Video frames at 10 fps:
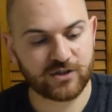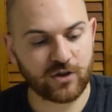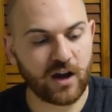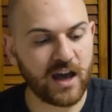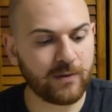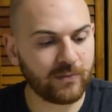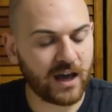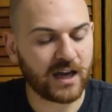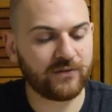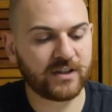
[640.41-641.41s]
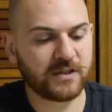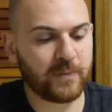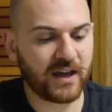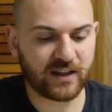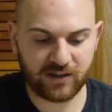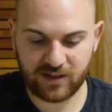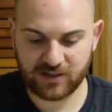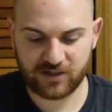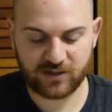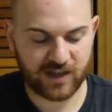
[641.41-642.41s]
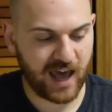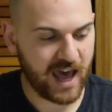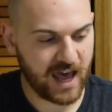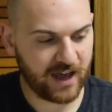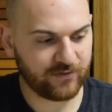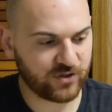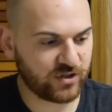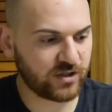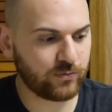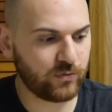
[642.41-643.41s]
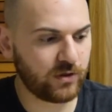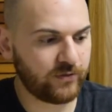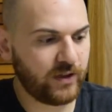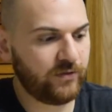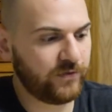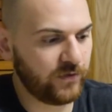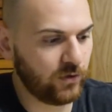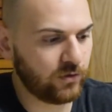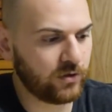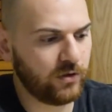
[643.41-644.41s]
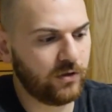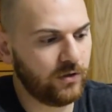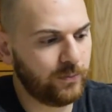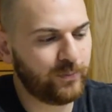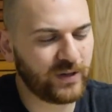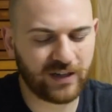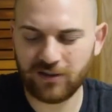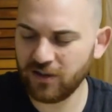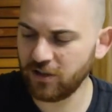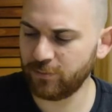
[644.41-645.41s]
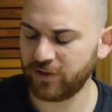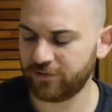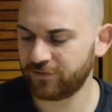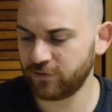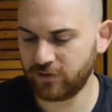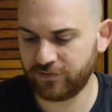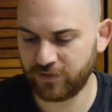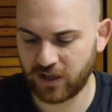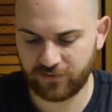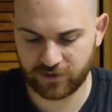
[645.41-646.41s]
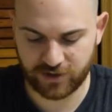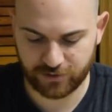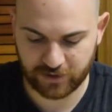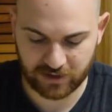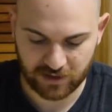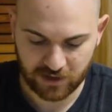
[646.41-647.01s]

So I am kind of expecting this to have somewhat of a floral, but a little bit of fruity flavor to it.